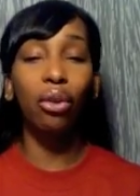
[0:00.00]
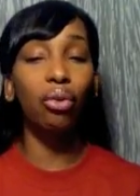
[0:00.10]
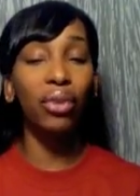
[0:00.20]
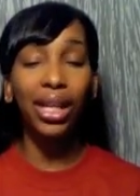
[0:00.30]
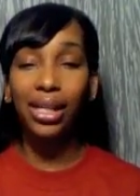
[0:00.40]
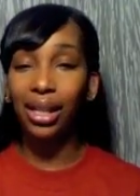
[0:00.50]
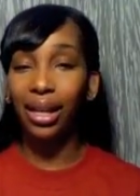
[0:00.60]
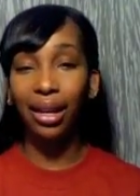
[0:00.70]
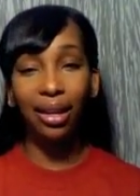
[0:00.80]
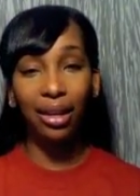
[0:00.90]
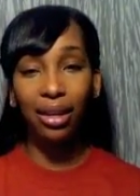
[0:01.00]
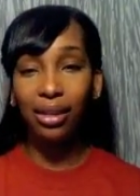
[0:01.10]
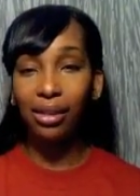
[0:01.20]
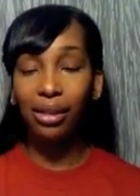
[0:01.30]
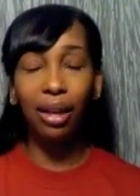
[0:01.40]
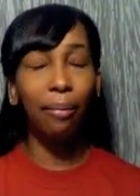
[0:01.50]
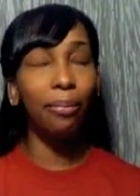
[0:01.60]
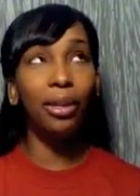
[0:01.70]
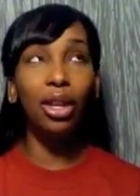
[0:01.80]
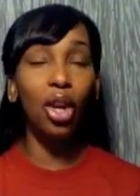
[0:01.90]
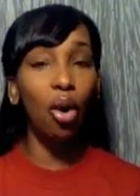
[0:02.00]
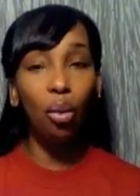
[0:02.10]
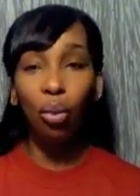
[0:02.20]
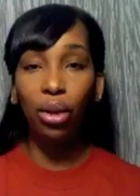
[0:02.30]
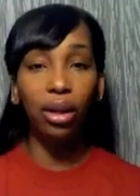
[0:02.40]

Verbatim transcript: the reason is no